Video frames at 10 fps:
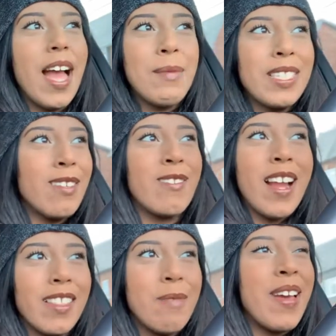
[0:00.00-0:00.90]
I'm still
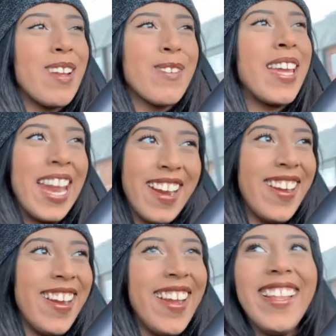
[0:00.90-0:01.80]
rock them. I don't care.